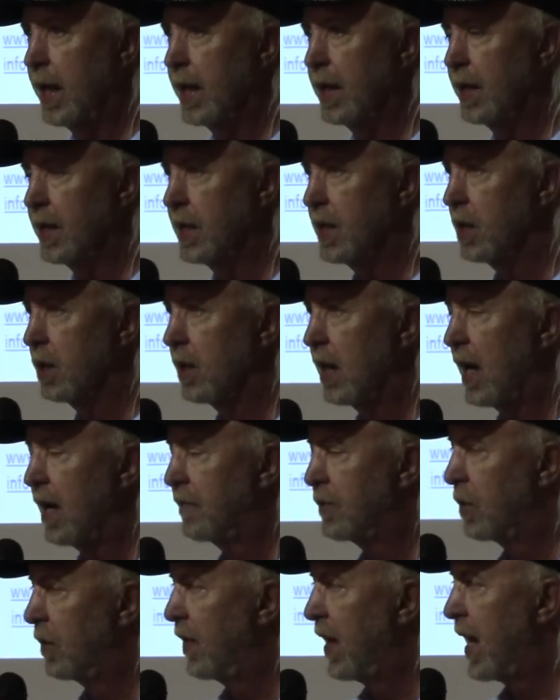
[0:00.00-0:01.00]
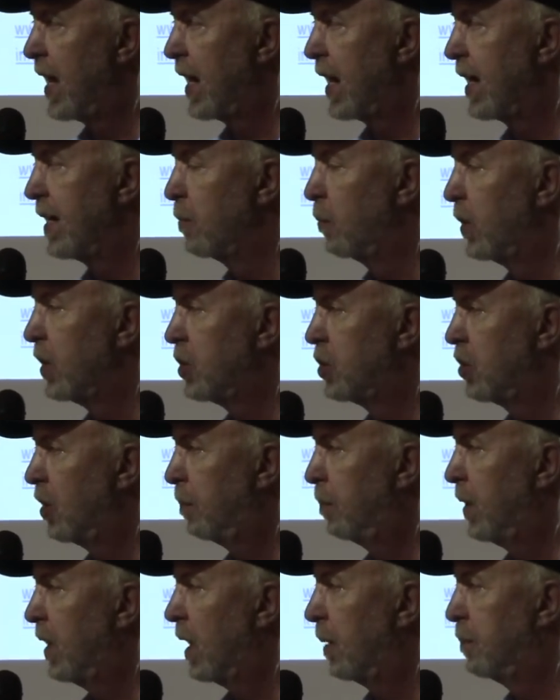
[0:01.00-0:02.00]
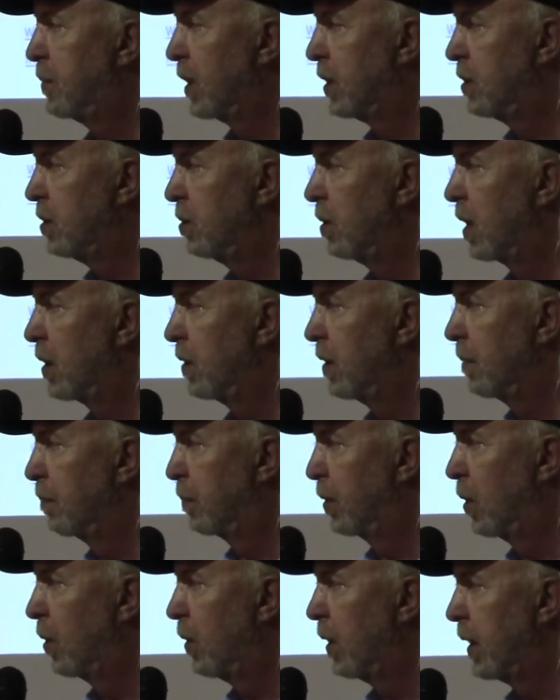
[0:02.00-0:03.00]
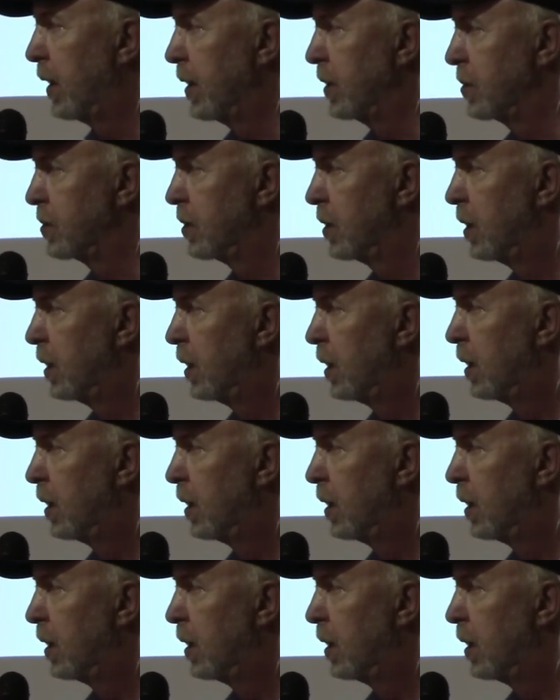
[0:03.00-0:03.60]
And a year after that, we should be up to 200 employees.